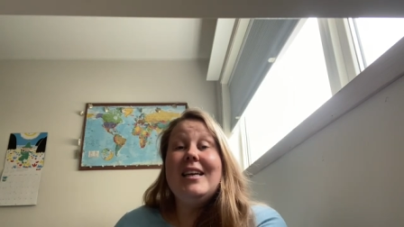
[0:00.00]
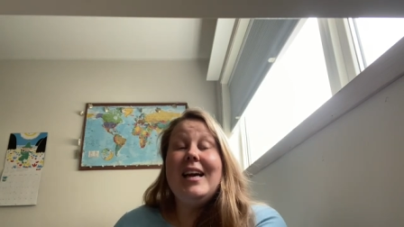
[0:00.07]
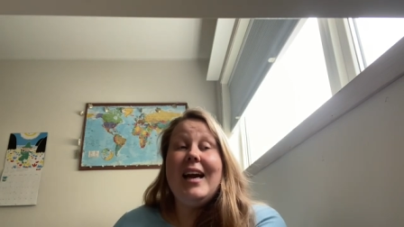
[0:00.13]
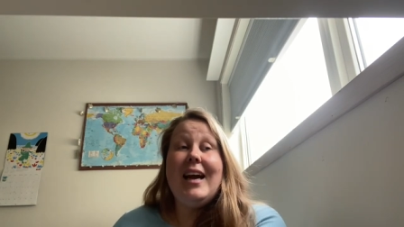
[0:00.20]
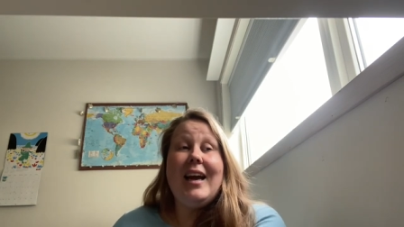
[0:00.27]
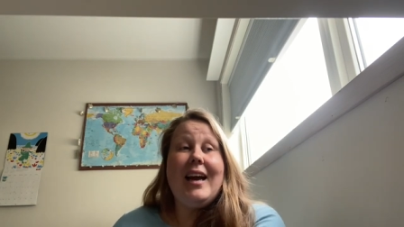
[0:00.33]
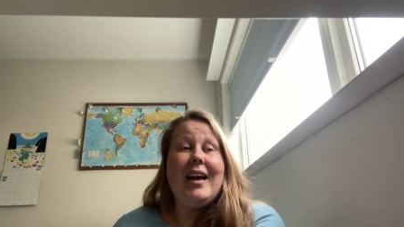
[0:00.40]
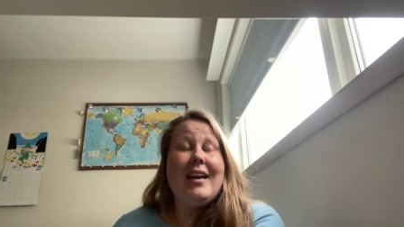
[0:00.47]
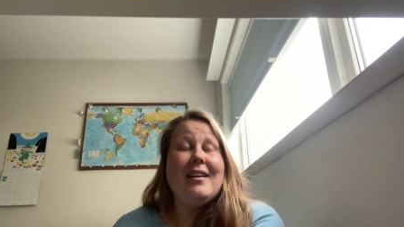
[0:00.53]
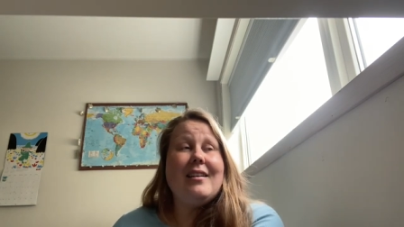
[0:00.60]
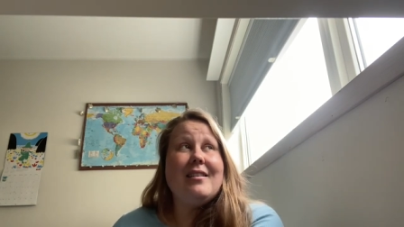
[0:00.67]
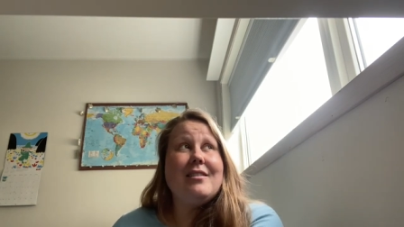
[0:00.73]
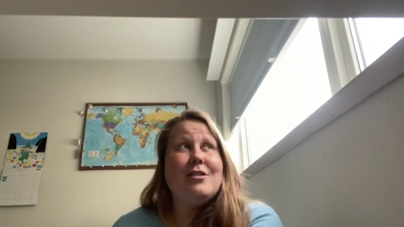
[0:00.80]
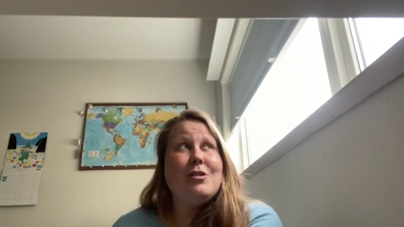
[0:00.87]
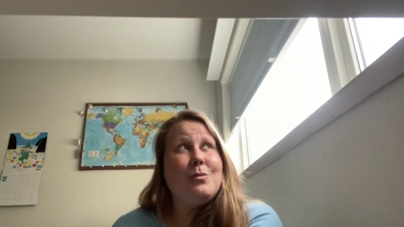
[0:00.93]

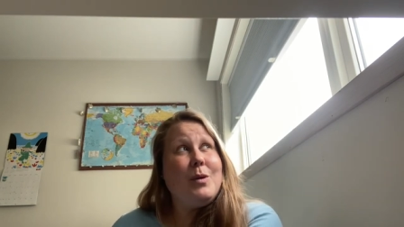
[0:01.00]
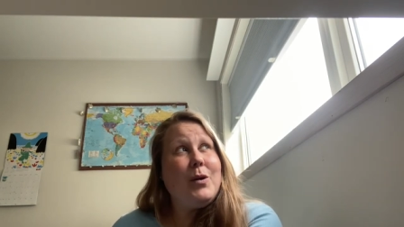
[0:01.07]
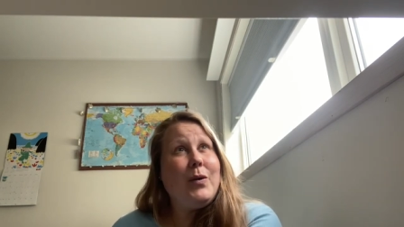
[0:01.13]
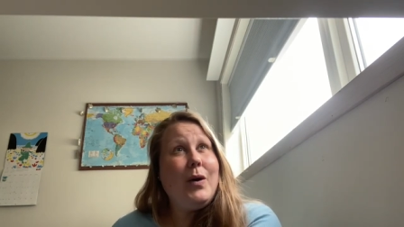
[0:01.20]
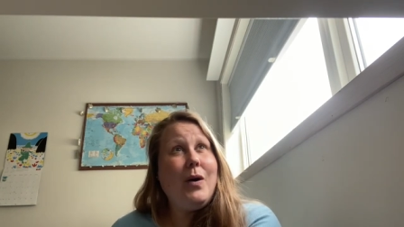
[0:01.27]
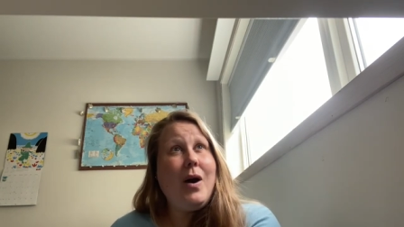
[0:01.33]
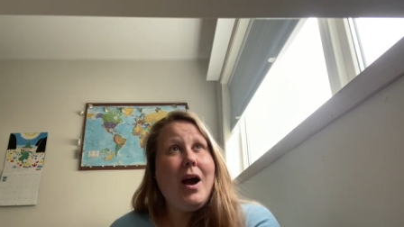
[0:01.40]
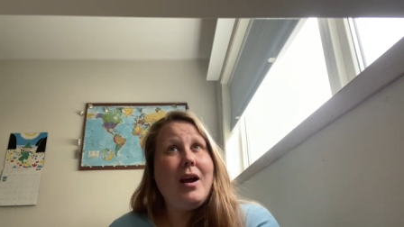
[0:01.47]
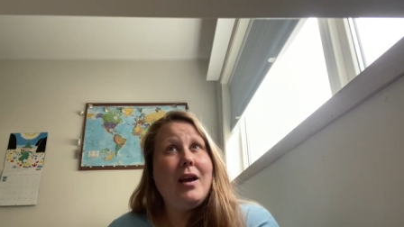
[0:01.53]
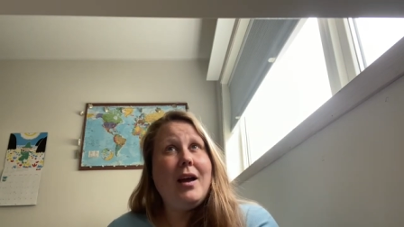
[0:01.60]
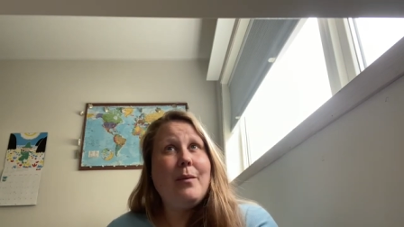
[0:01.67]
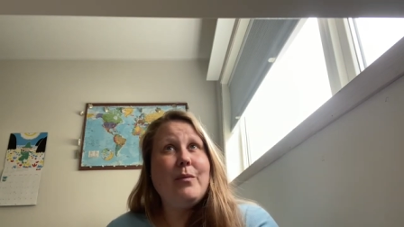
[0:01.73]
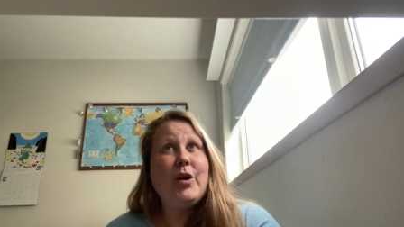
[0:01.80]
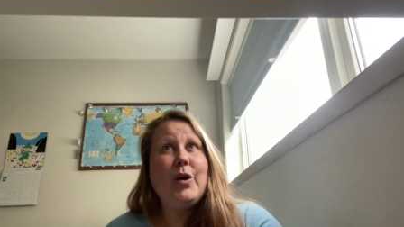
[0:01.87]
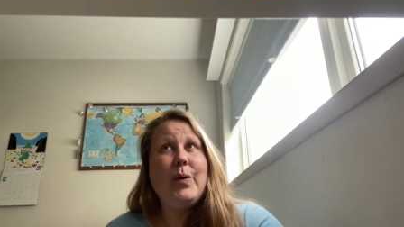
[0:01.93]
And tomorrow I
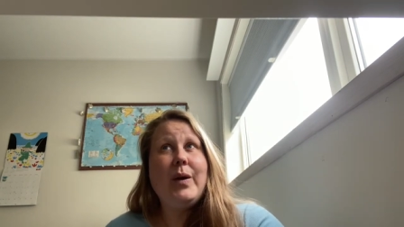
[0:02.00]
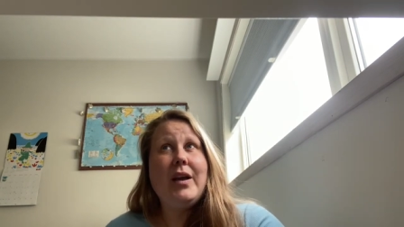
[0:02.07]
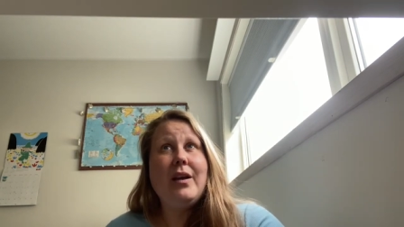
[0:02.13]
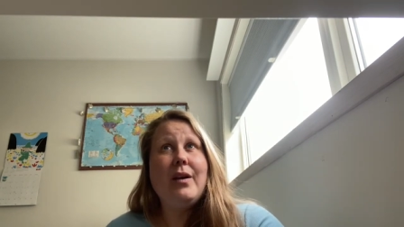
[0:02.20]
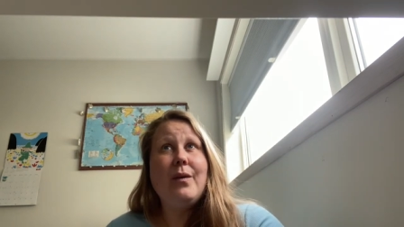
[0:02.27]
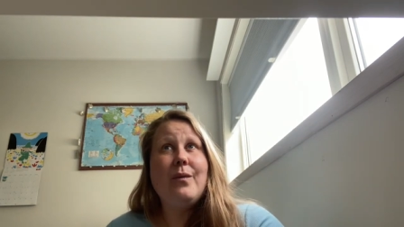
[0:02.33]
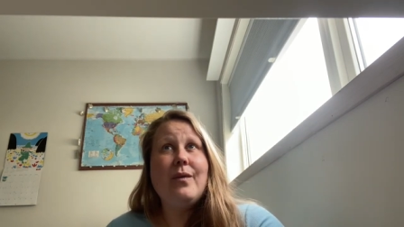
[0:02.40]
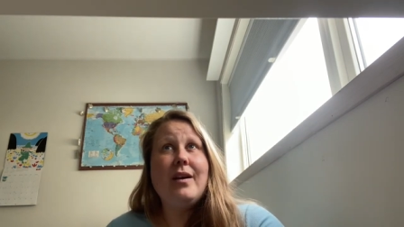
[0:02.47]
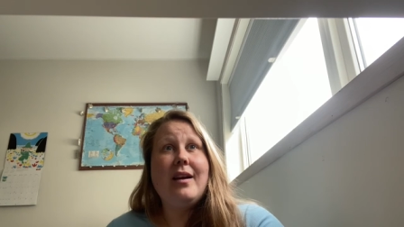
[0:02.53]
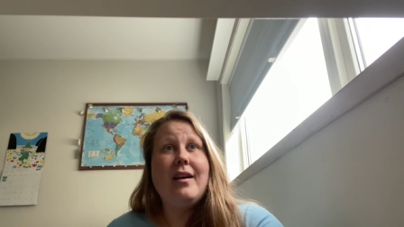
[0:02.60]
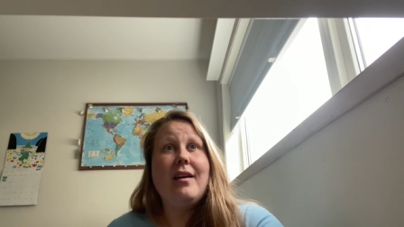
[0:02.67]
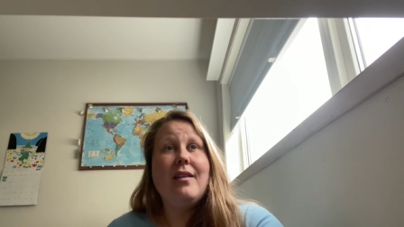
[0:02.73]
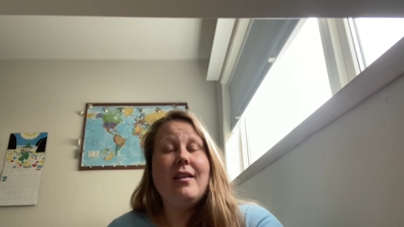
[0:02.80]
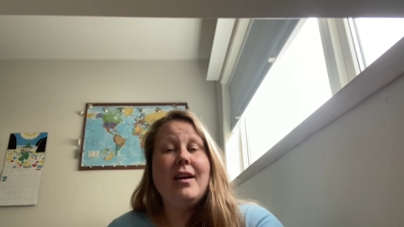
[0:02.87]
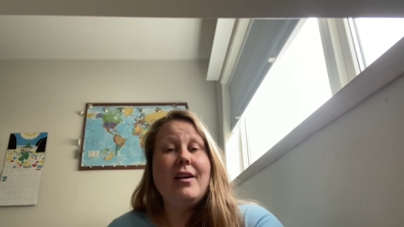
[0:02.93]
am going
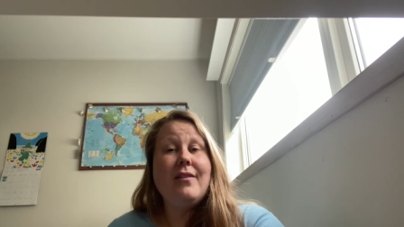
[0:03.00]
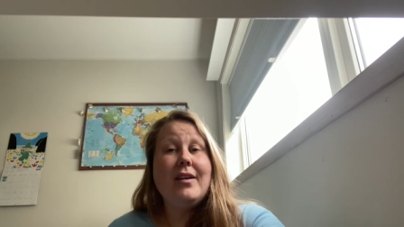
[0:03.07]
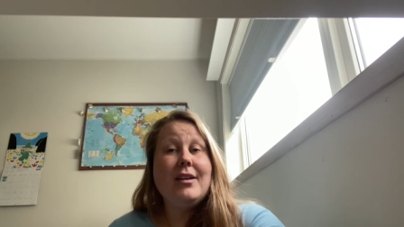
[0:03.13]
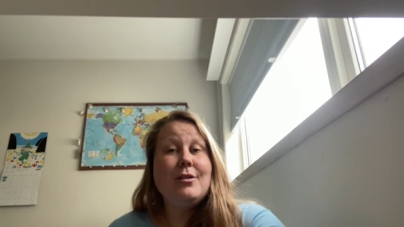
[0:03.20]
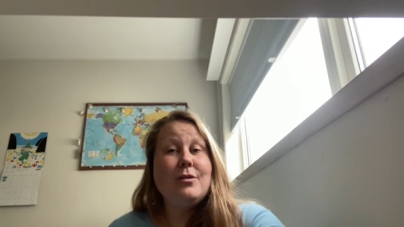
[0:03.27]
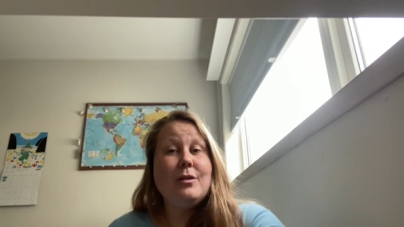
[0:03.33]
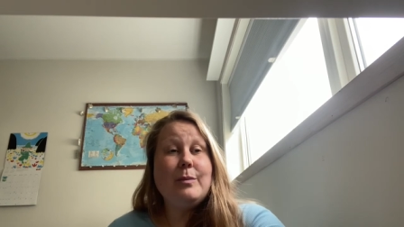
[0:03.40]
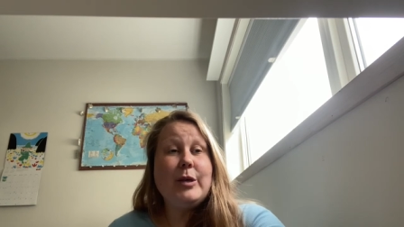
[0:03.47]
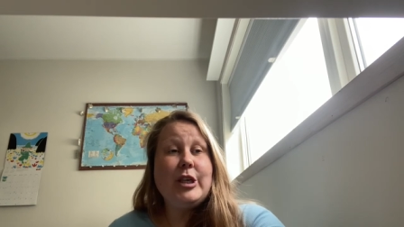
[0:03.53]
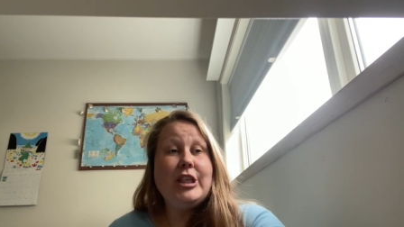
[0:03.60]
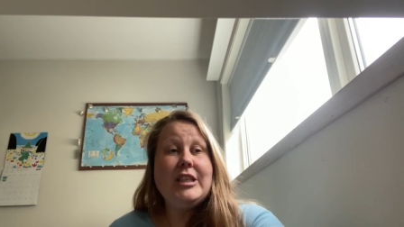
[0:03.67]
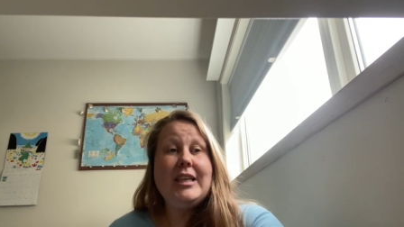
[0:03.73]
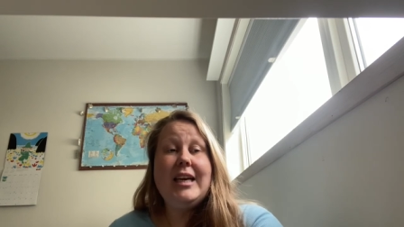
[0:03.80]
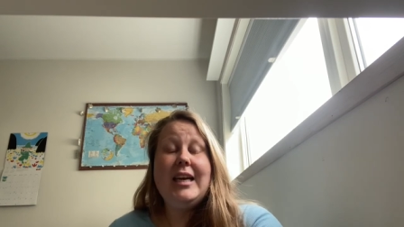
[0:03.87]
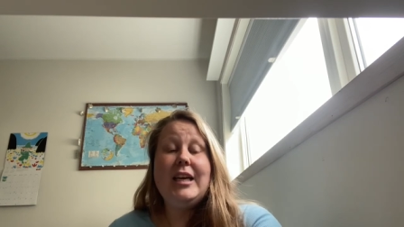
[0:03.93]
with Ingrid to the
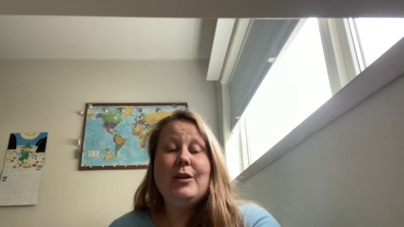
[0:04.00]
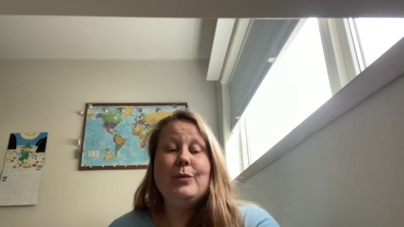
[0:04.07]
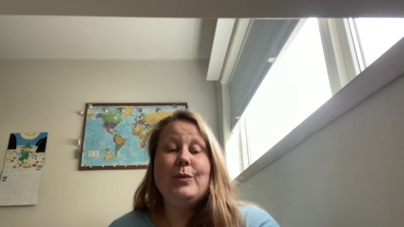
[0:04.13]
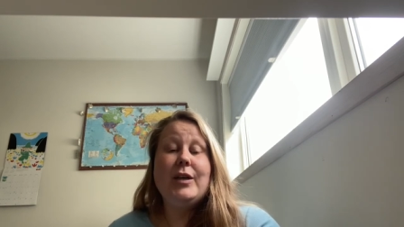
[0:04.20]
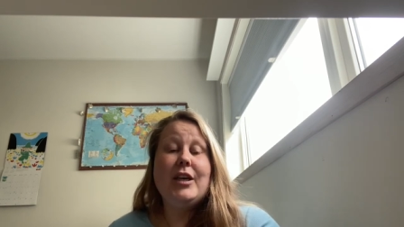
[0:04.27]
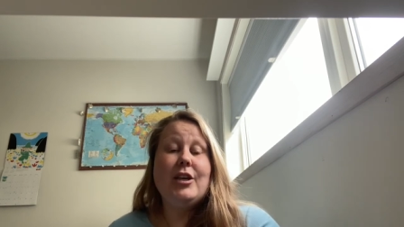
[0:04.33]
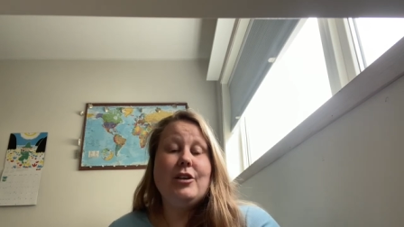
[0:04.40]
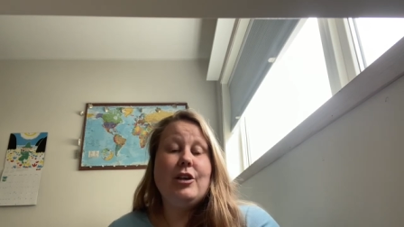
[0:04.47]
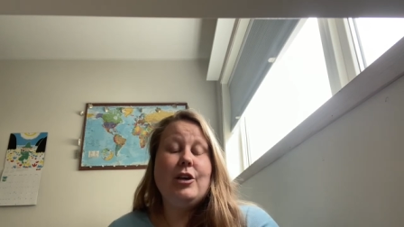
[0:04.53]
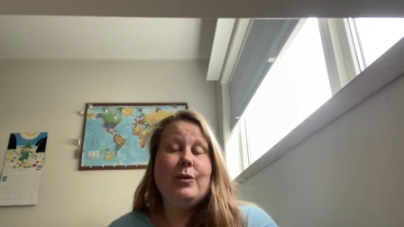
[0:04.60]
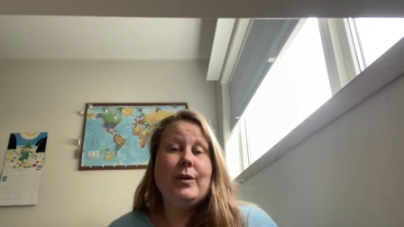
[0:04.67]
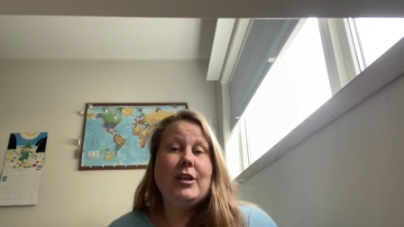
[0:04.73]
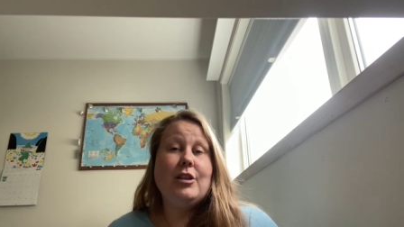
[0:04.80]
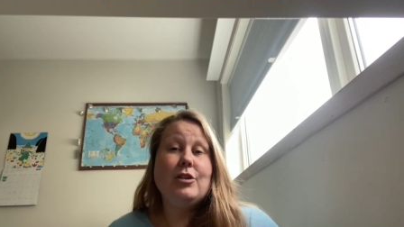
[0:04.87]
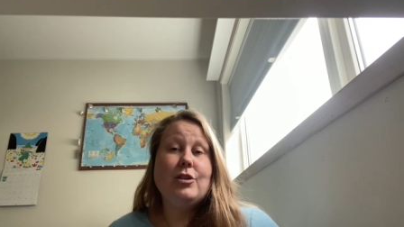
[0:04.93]
barn, and we are
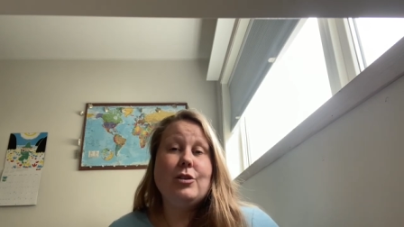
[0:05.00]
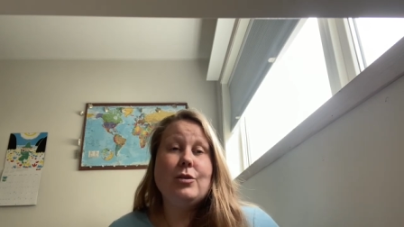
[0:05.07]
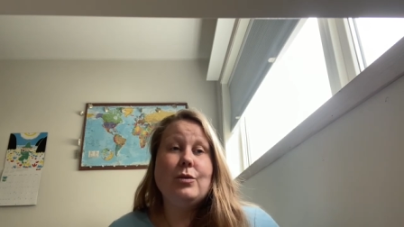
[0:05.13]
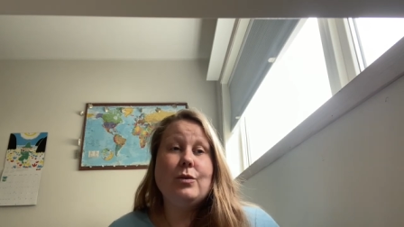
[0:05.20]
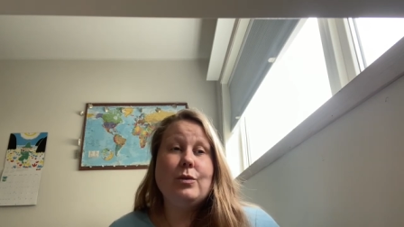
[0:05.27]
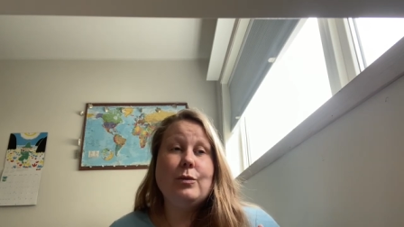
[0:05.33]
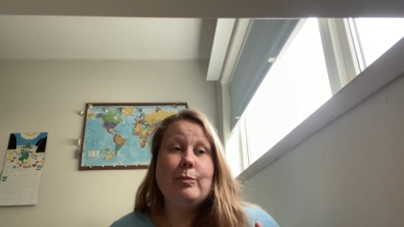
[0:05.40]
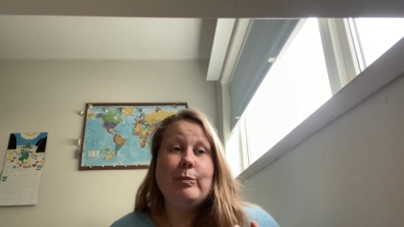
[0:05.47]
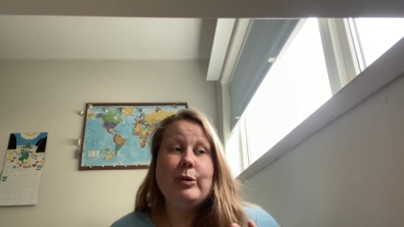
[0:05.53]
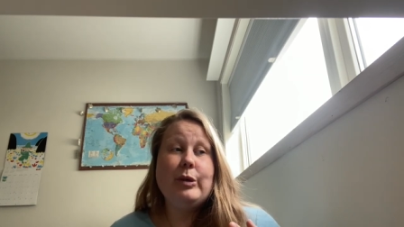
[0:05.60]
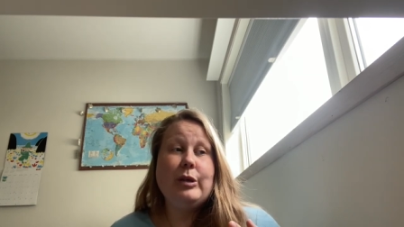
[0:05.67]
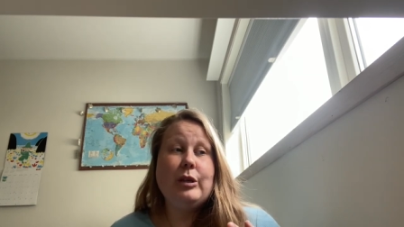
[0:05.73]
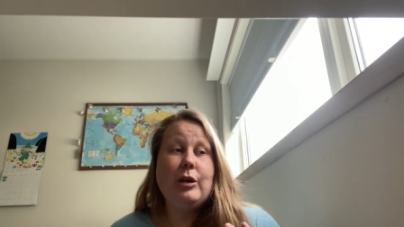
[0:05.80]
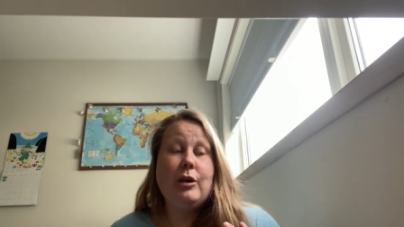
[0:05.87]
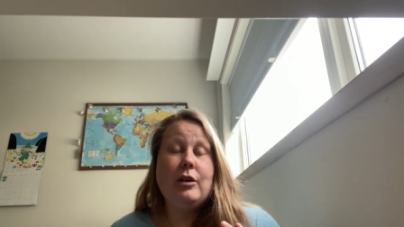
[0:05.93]
going to
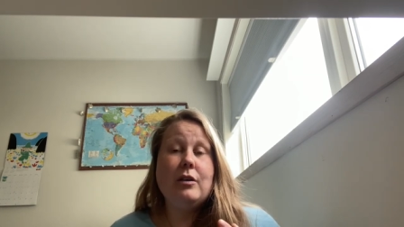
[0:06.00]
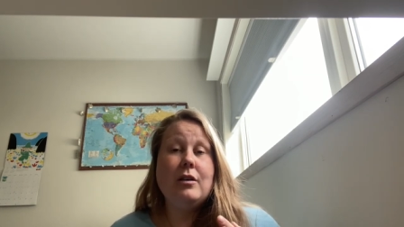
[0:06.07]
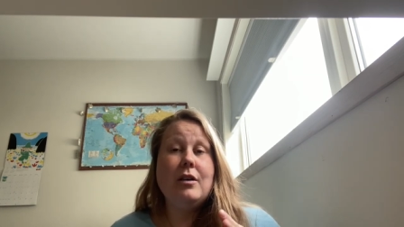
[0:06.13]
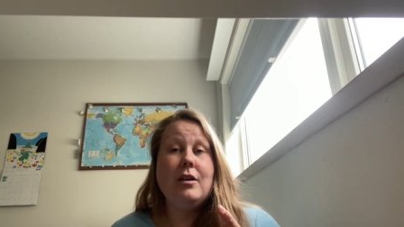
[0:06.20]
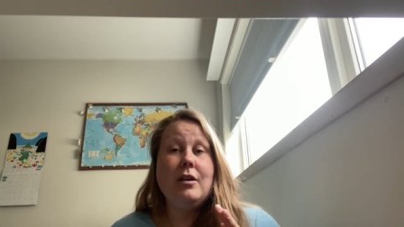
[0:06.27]
put on